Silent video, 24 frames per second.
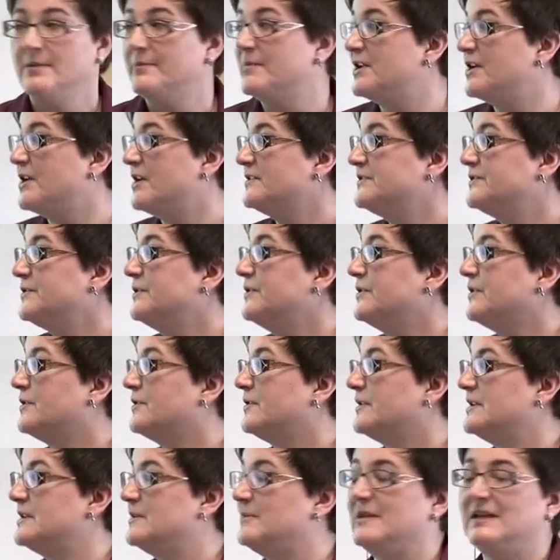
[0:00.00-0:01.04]
but also they're
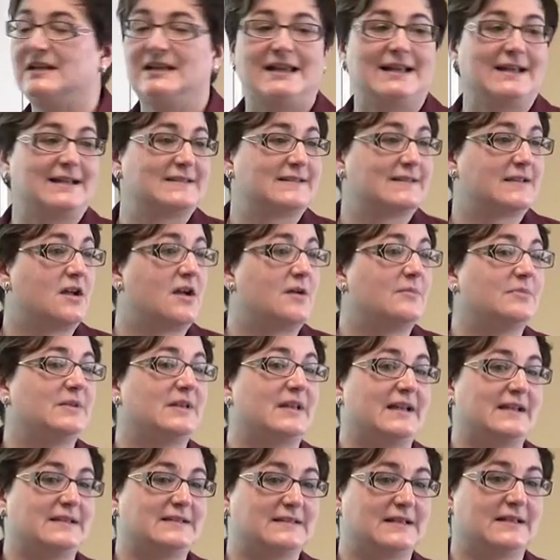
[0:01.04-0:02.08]
going to be less
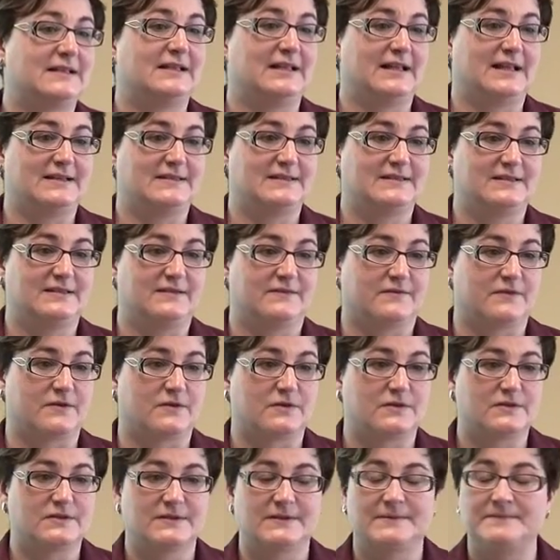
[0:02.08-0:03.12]
complex and less
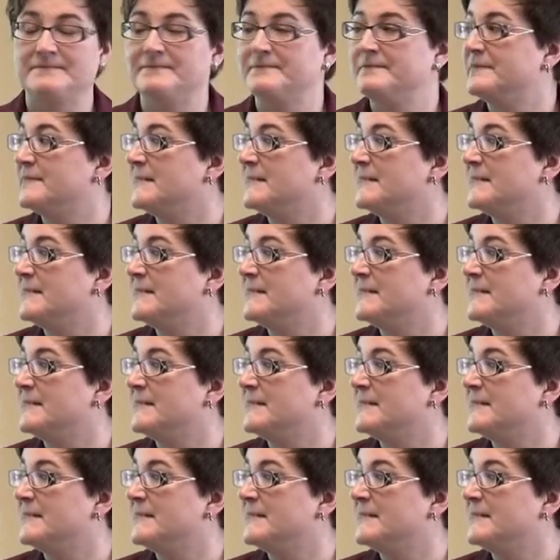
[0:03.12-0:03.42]
diverse.